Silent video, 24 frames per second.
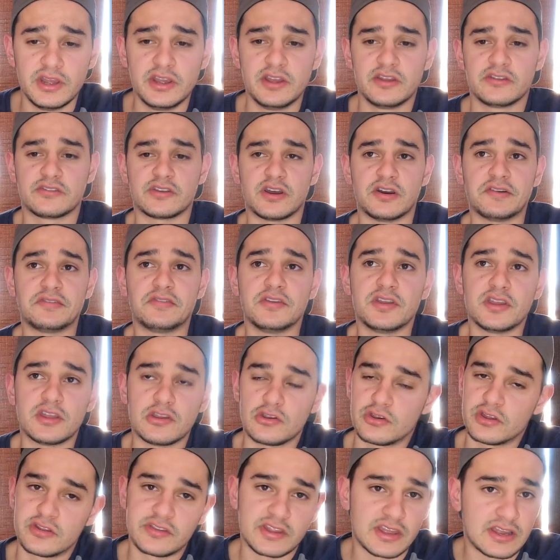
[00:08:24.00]
So I think you
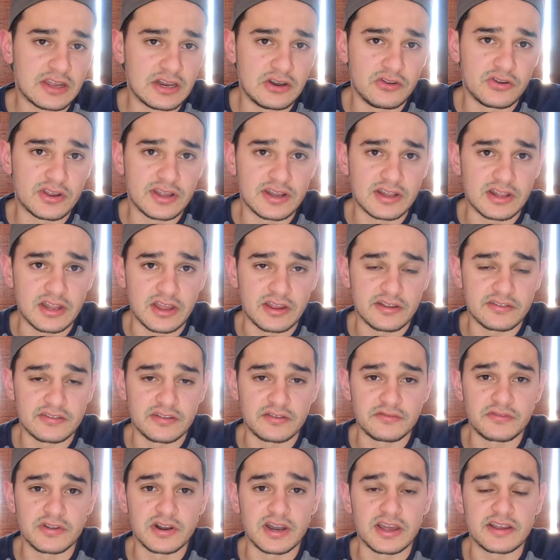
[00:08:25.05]
could take a look at like
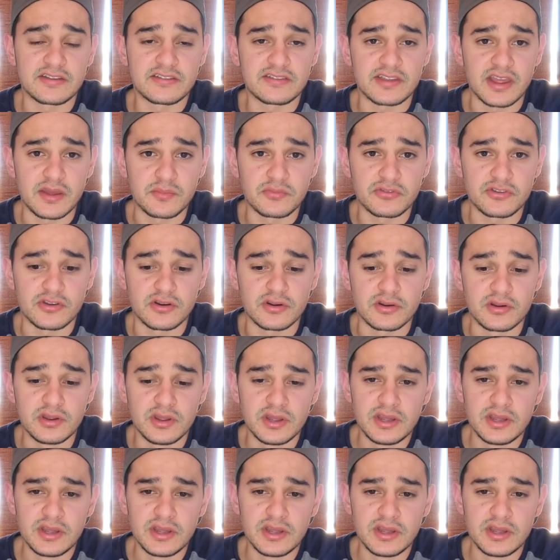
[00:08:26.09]
something like Samsung.